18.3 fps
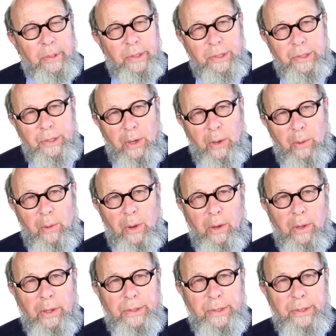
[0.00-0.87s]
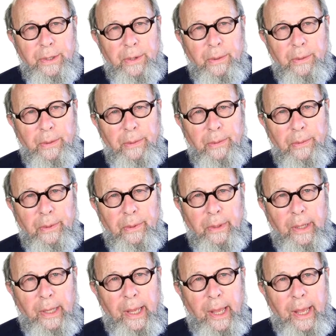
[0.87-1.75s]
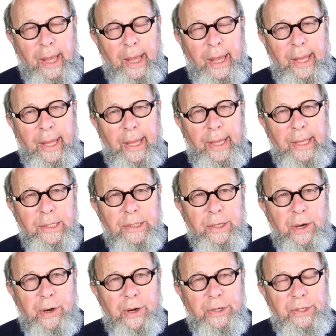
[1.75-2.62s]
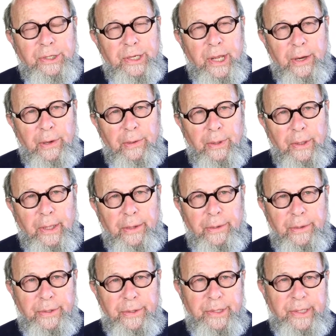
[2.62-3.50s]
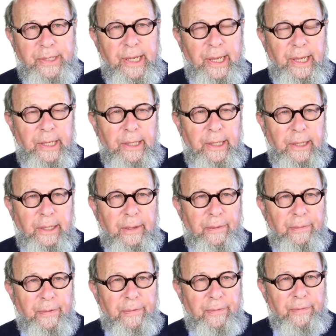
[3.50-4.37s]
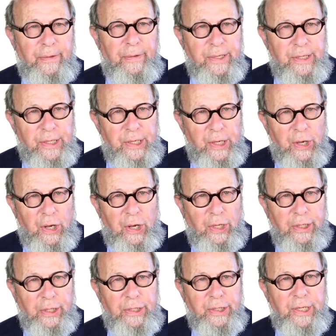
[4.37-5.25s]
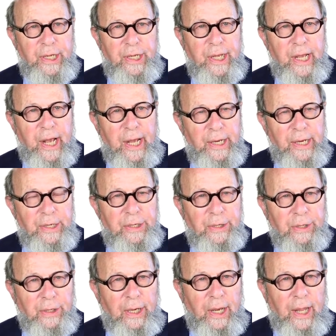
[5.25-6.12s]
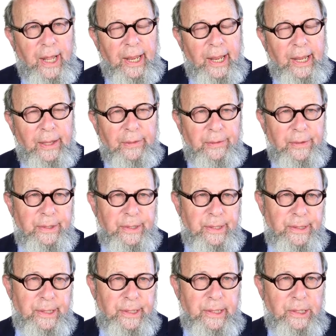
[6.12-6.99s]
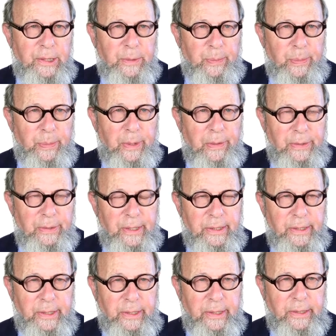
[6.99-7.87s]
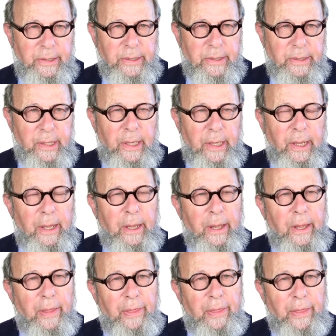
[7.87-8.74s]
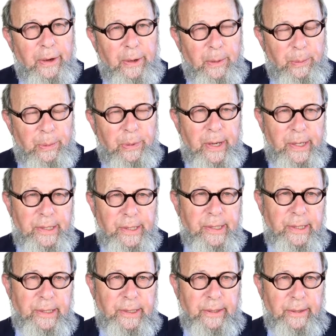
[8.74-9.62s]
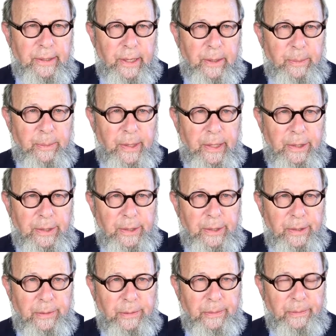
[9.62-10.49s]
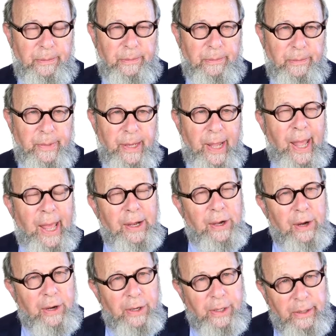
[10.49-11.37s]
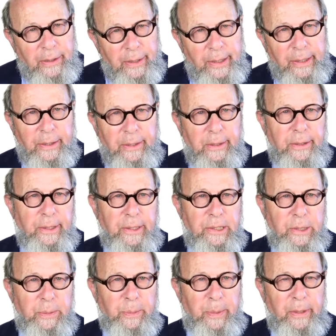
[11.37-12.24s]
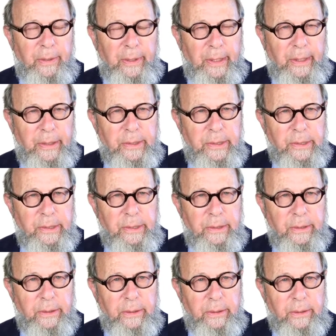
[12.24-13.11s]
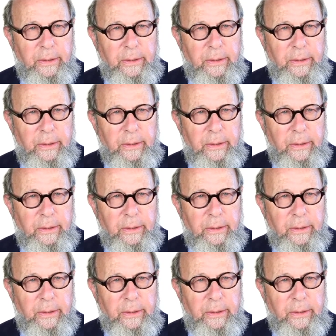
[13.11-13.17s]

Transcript: But so also is our general understanding of the physiology underlying the disease processes that are present in that patient, and our clinical experience.